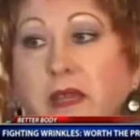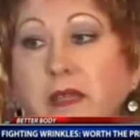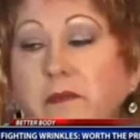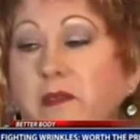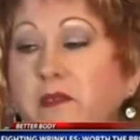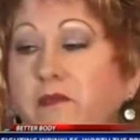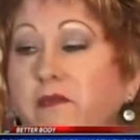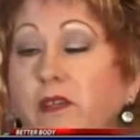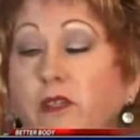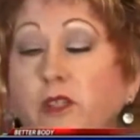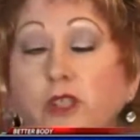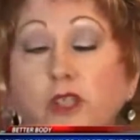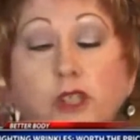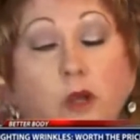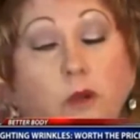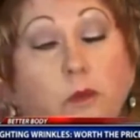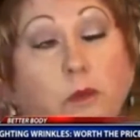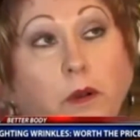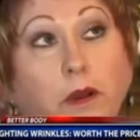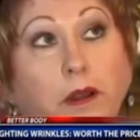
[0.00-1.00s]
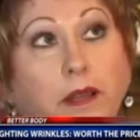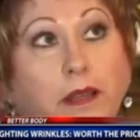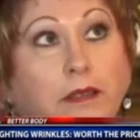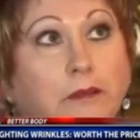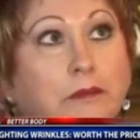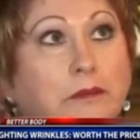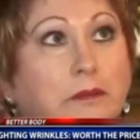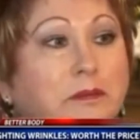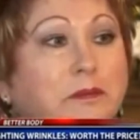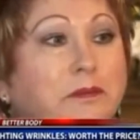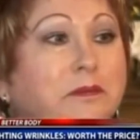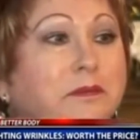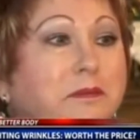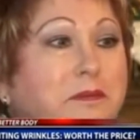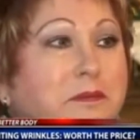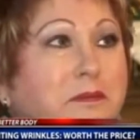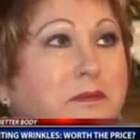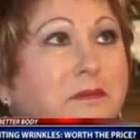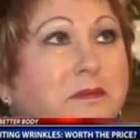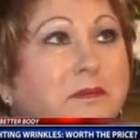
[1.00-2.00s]
the natural fat pad that is
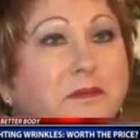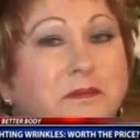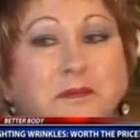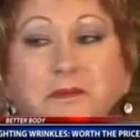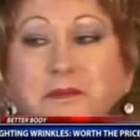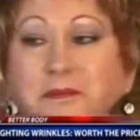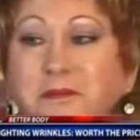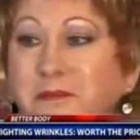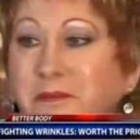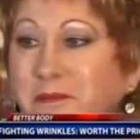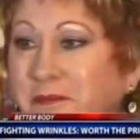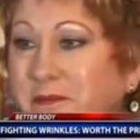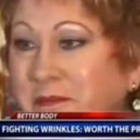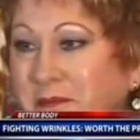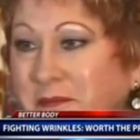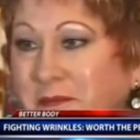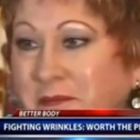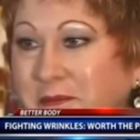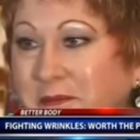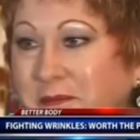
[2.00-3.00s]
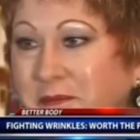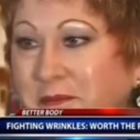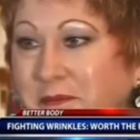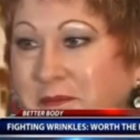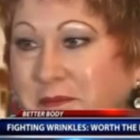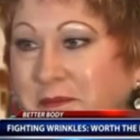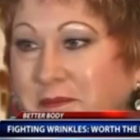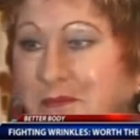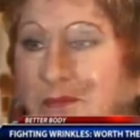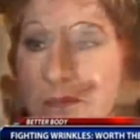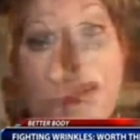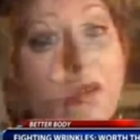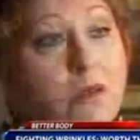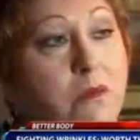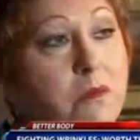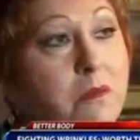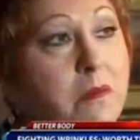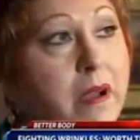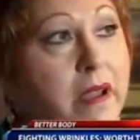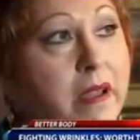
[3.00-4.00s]
protruding disappears.
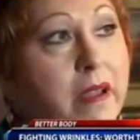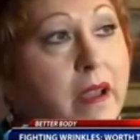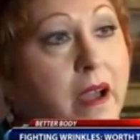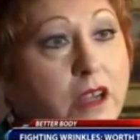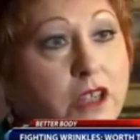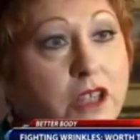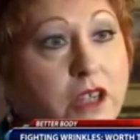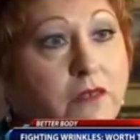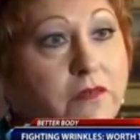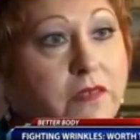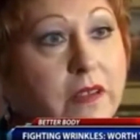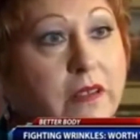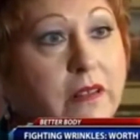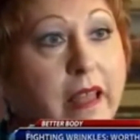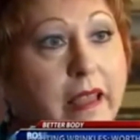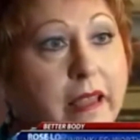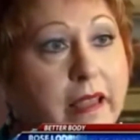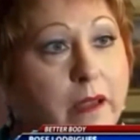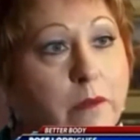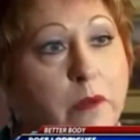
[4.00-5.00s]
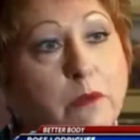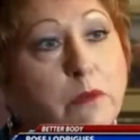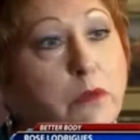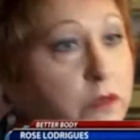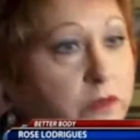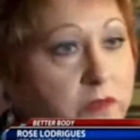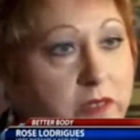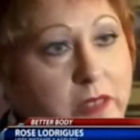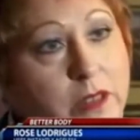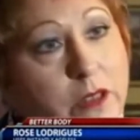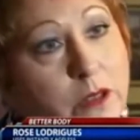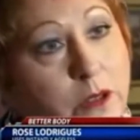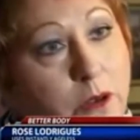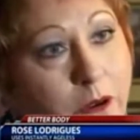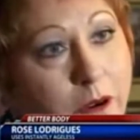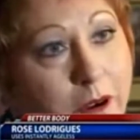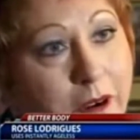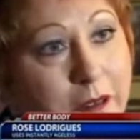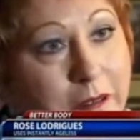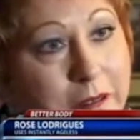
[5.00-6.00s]
Oh my gosh, I feel like I'm a movie
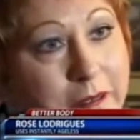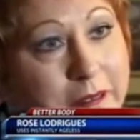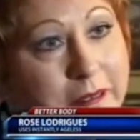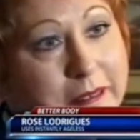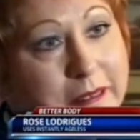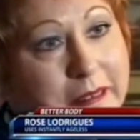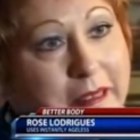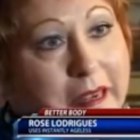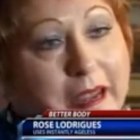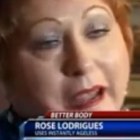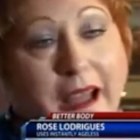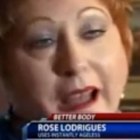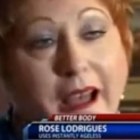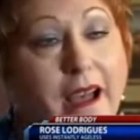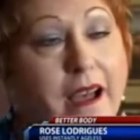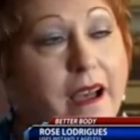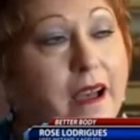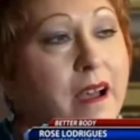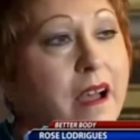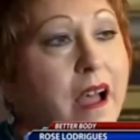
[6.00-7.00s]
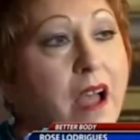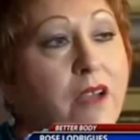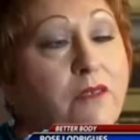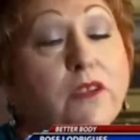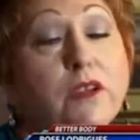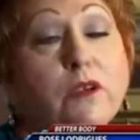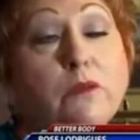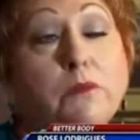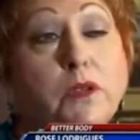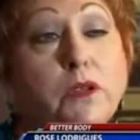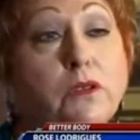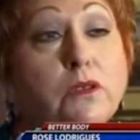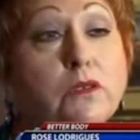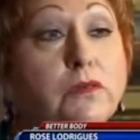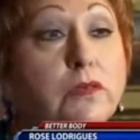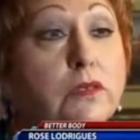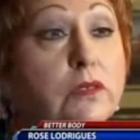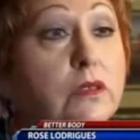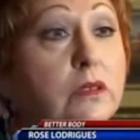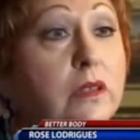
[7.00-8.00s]
star. Uh, I feel
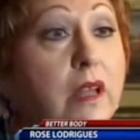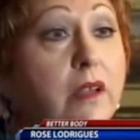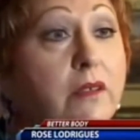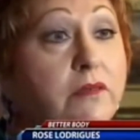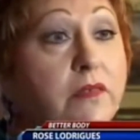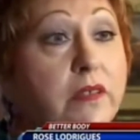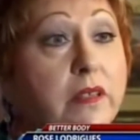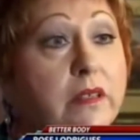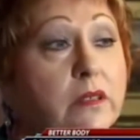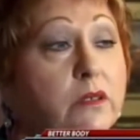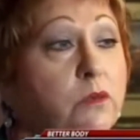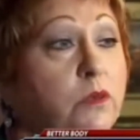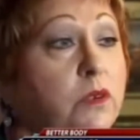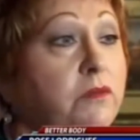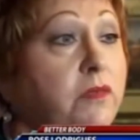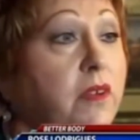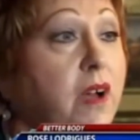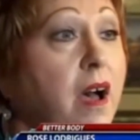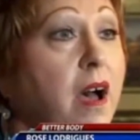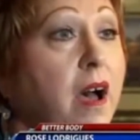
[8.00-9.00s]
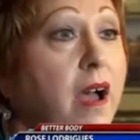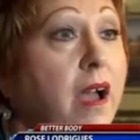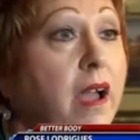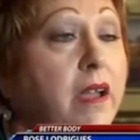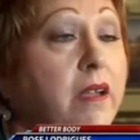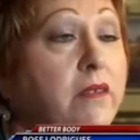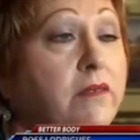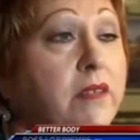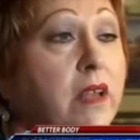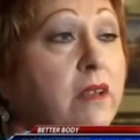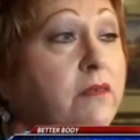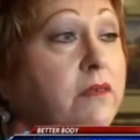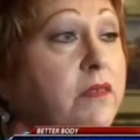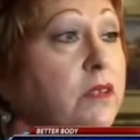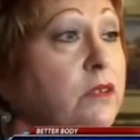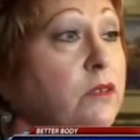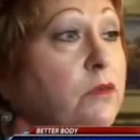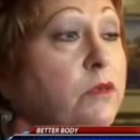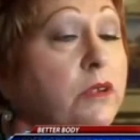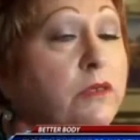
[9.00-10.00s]
beautiful, I feel revived, I
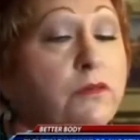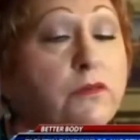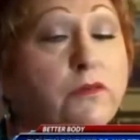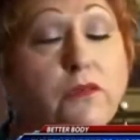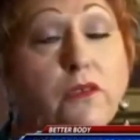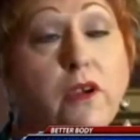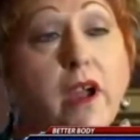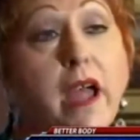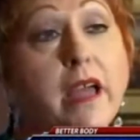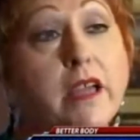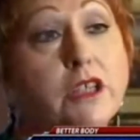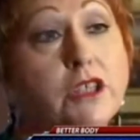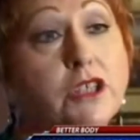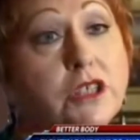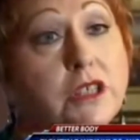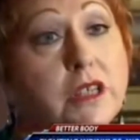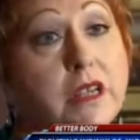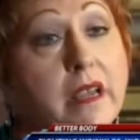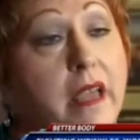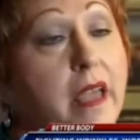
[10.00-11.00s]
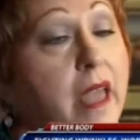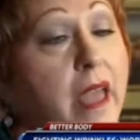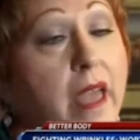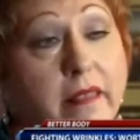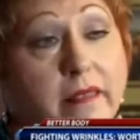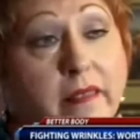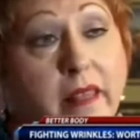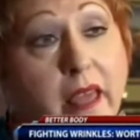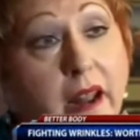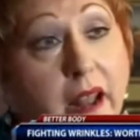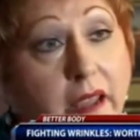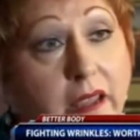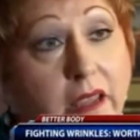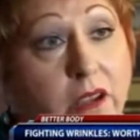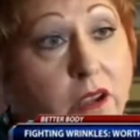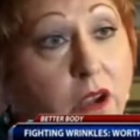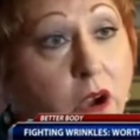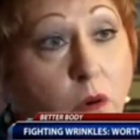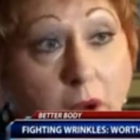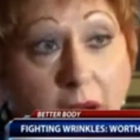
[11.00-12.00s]
feel refreshed, and that I
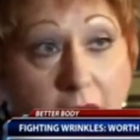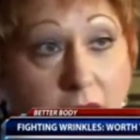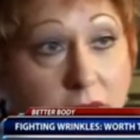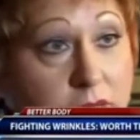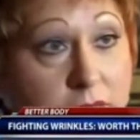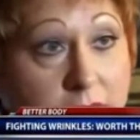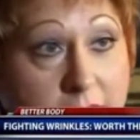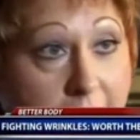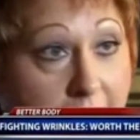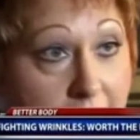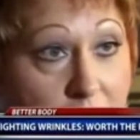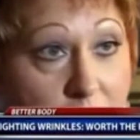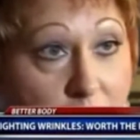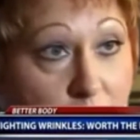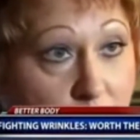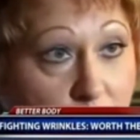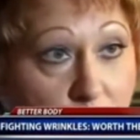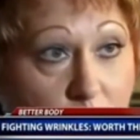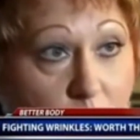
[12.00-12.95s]
can go out and tackle the